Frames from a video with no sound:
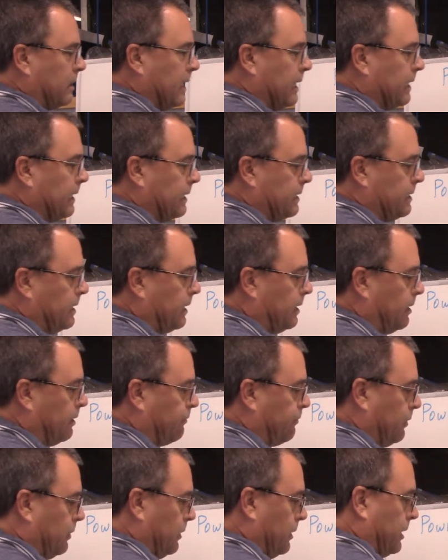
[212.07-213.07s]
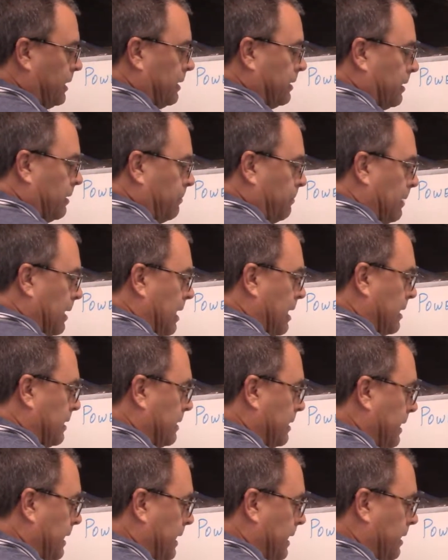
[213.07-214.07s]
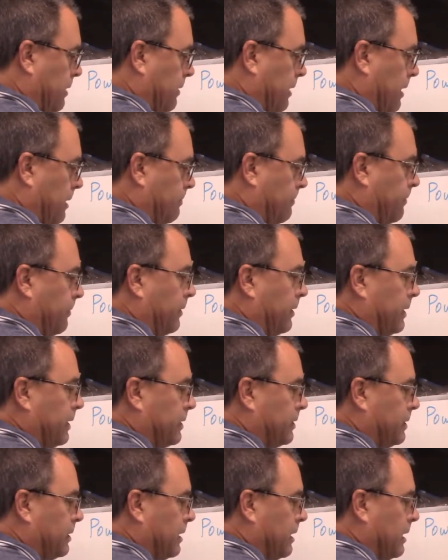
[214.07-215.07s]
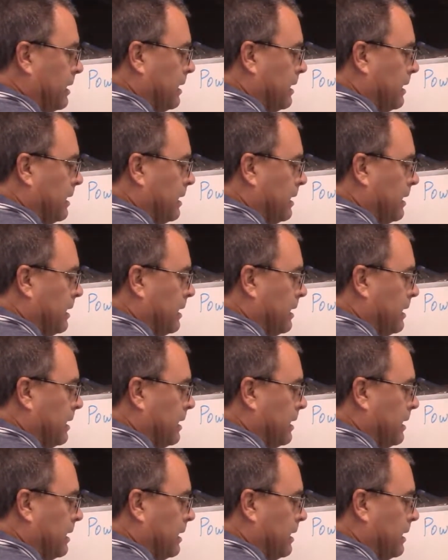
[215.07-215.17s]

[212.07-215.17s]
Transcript: kind of tell if you look on the block diagram for this,